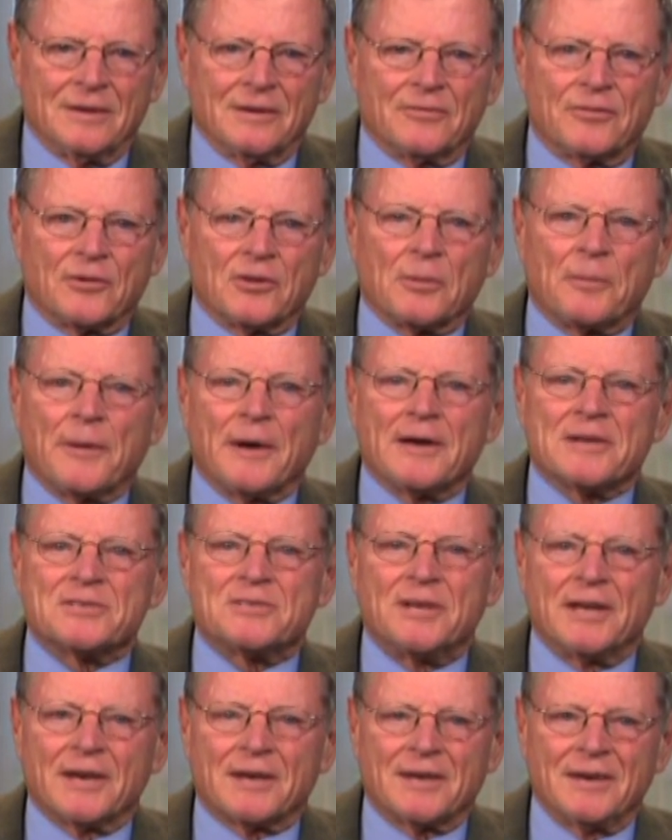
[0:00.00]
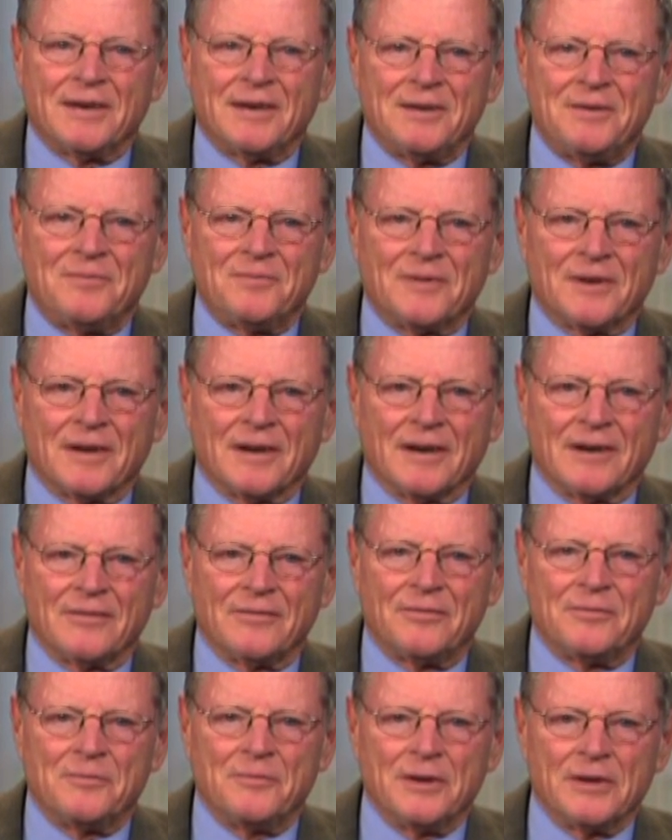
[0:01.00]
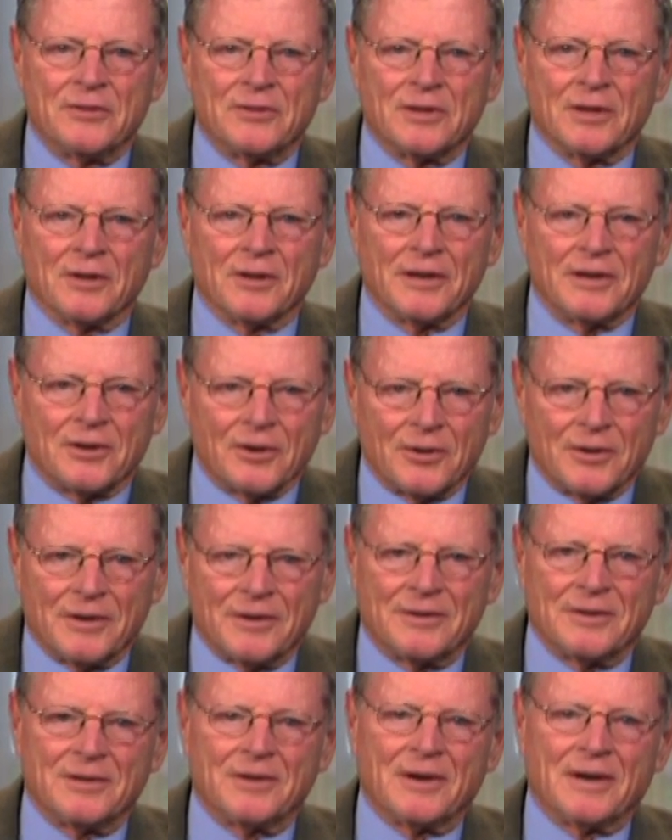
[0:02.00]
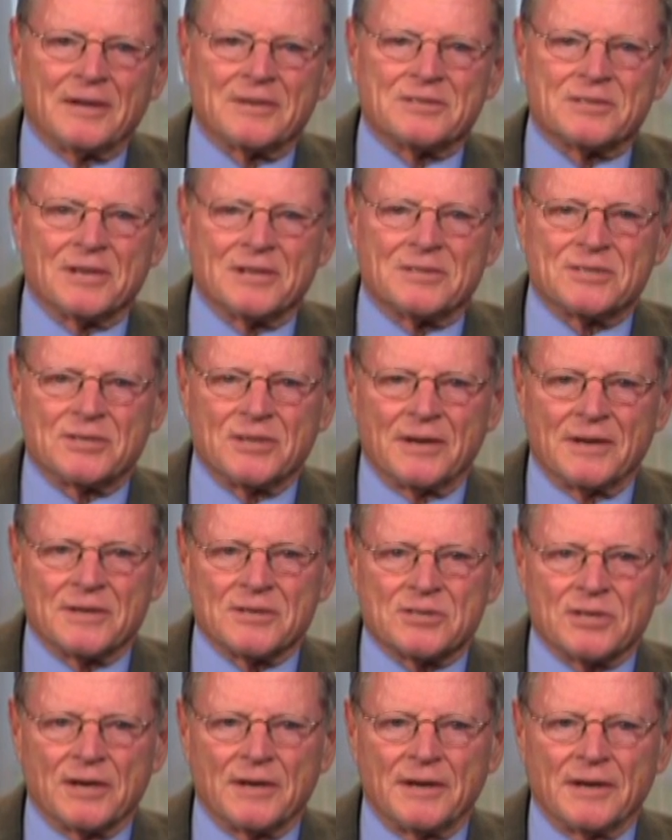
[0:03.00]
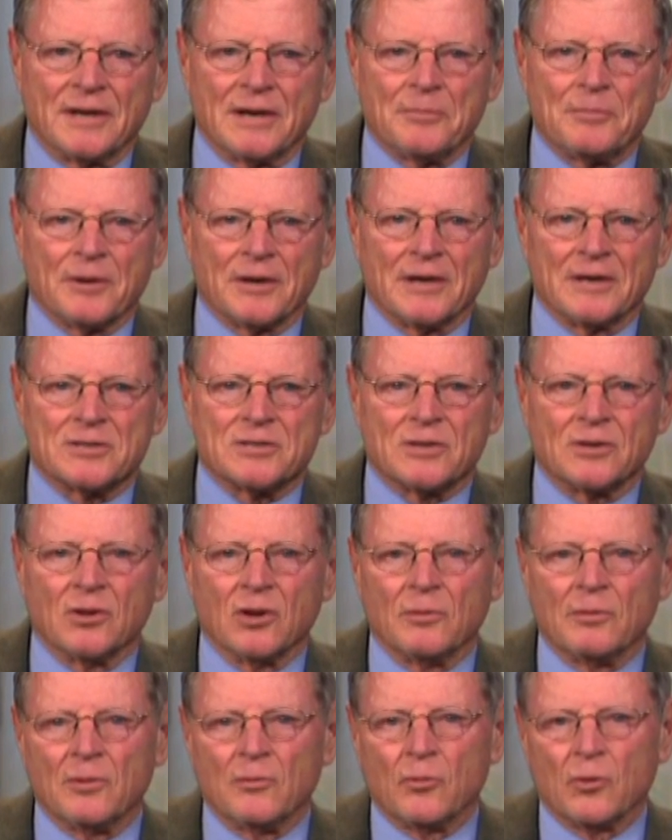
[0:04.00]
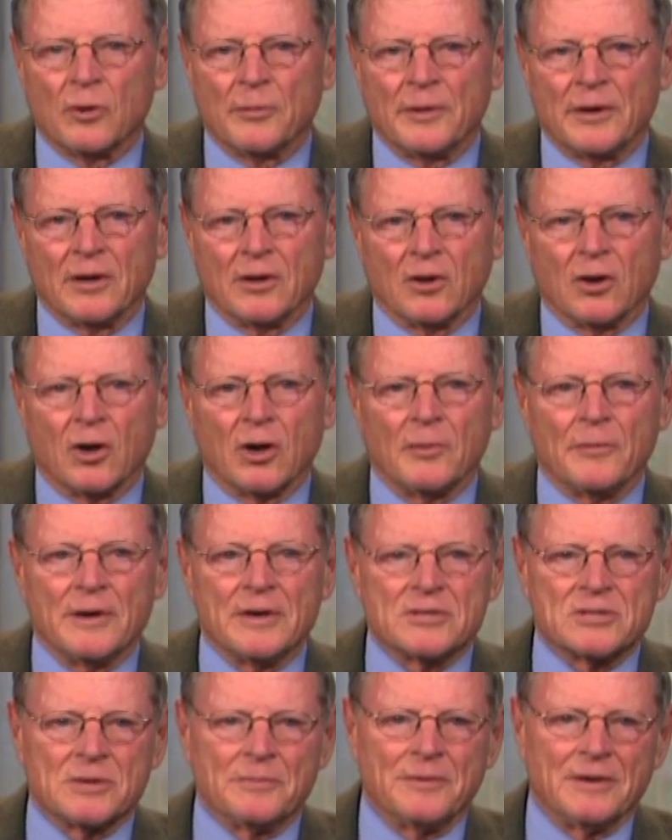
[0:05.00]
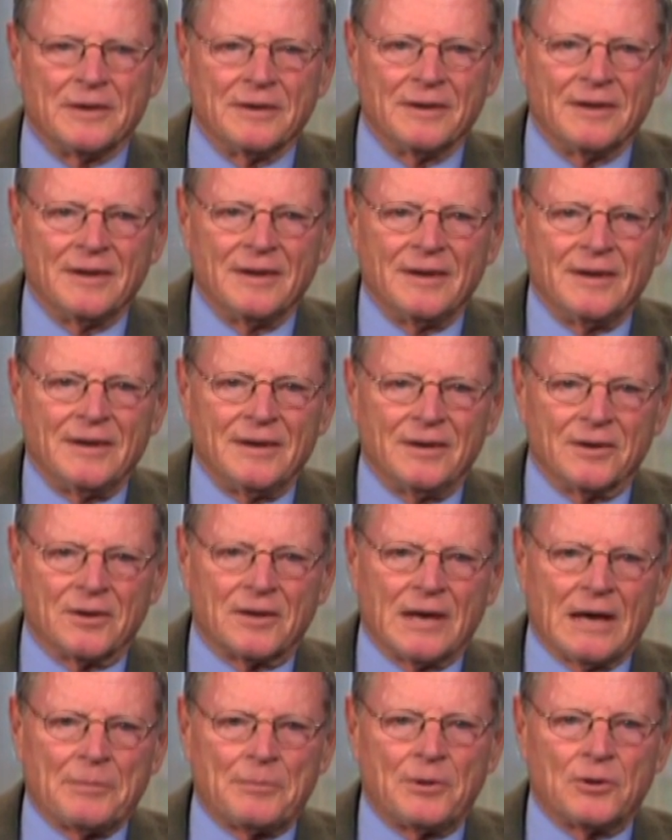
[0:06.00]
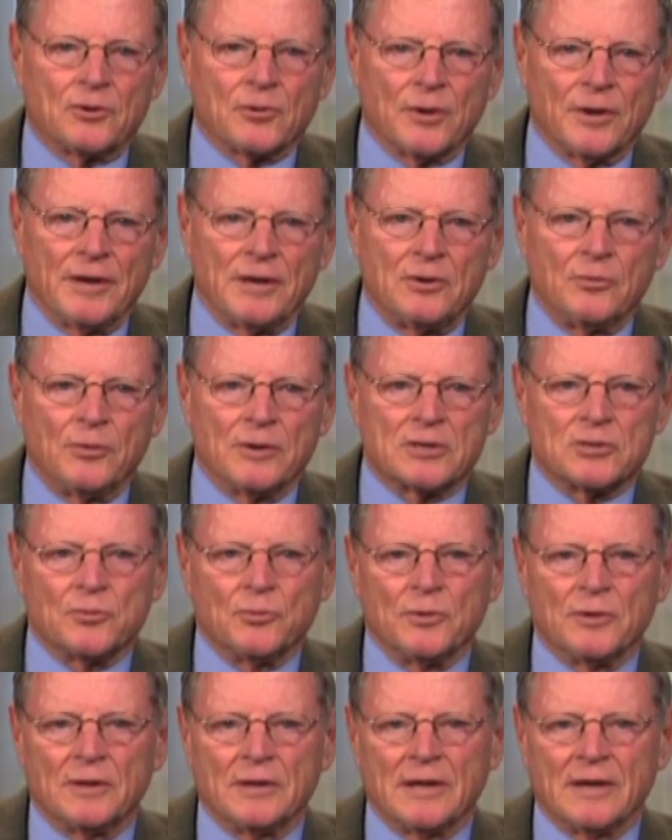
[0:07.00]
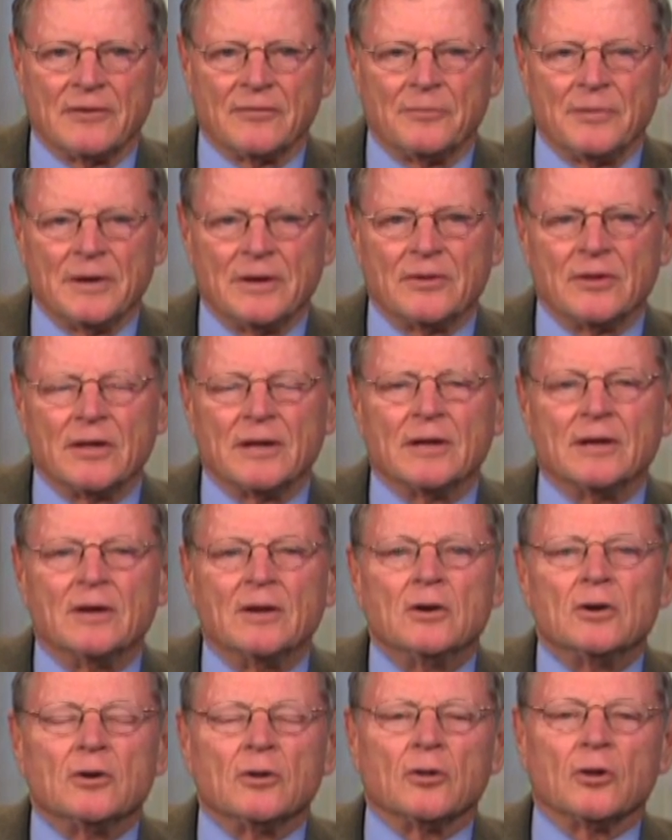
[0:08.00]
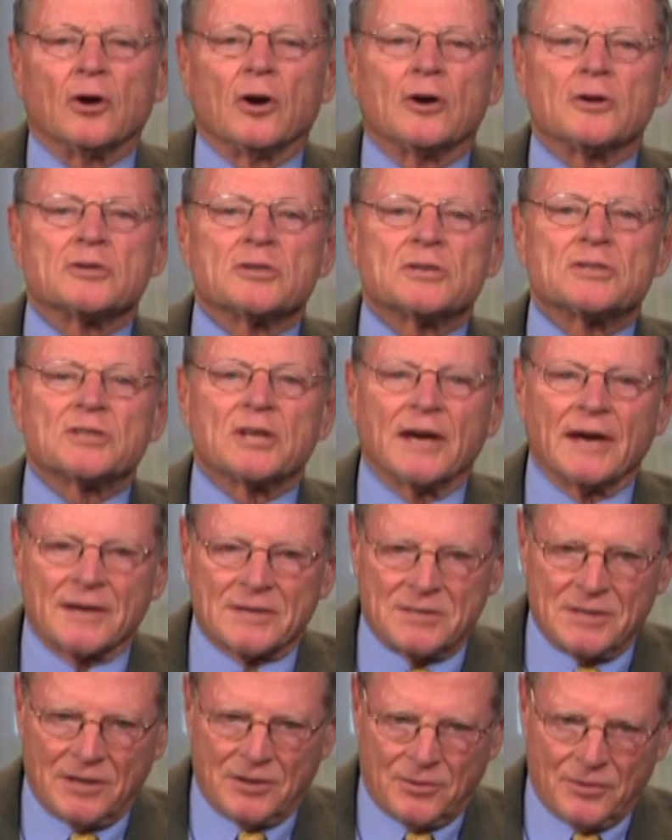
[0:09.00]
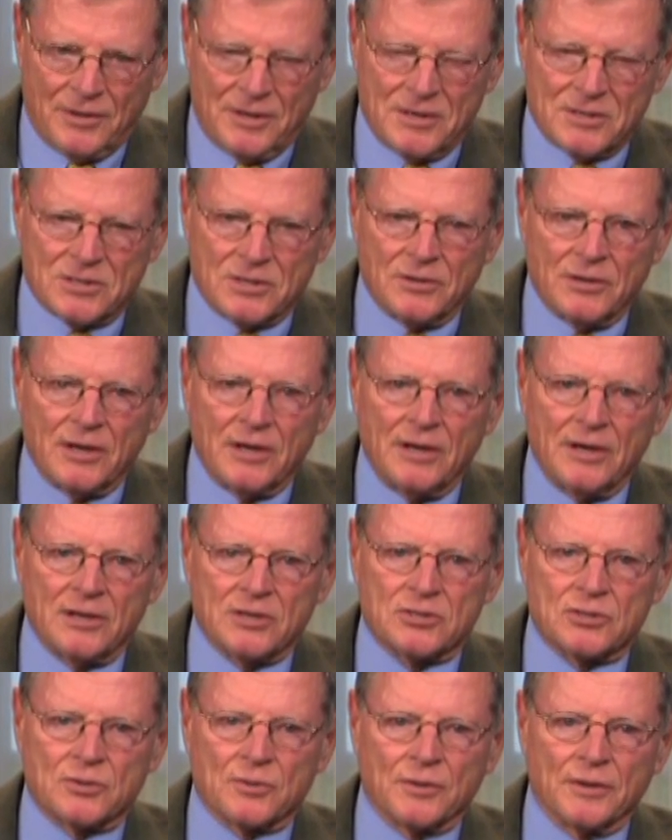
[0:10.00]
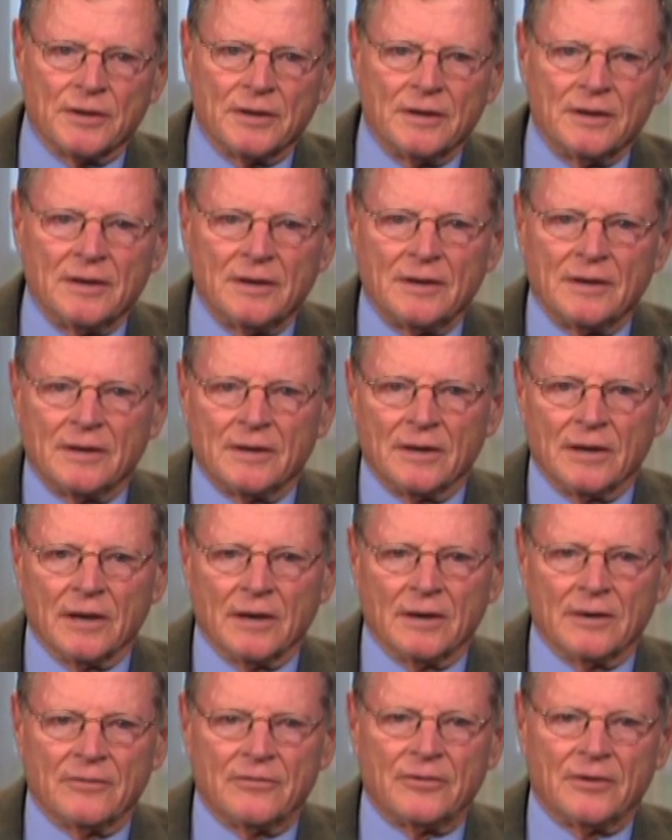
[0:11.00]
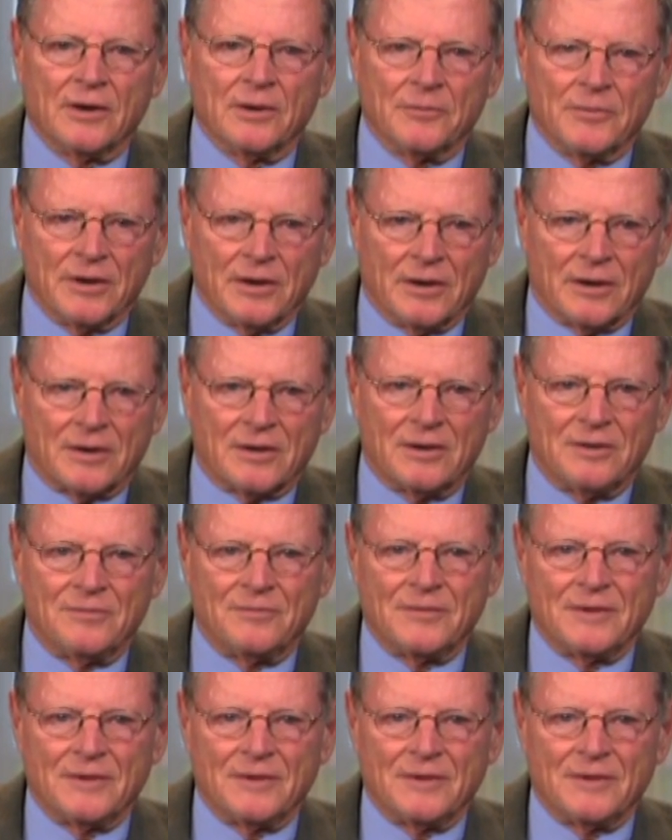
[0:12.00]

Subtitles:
For the past decade, I've been the leader in the United States Senate standing up against global warming alarmism and cap and trade, which would have been the largest tax increase in the history of America.